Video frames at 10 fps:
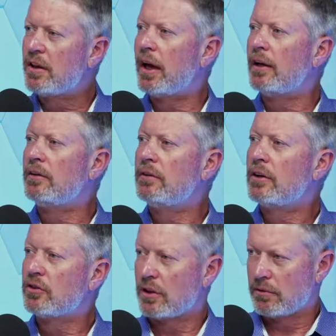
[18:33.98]
that
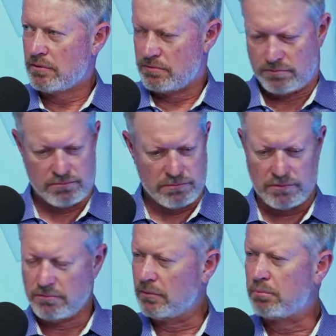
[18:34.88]
because
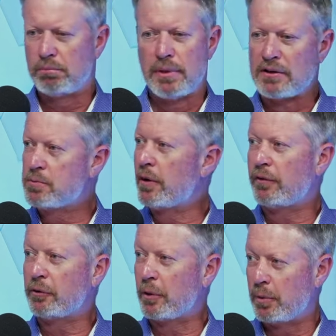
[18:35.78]
that's
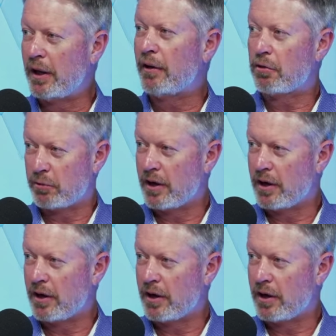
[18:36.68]
perfect. Repeat it. 3